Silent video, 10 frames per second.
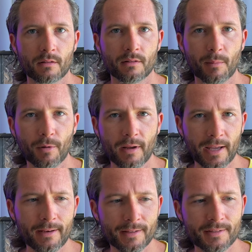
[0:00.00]
Number
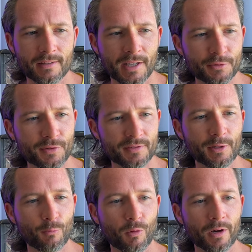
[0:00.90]
eight is an
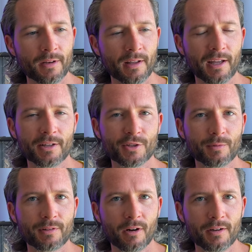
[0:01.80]
interesting one, and it's
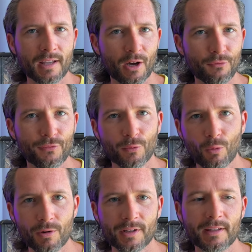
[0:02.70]
regarding how
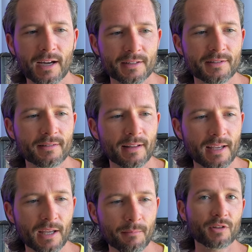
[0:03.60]
Florida got its name.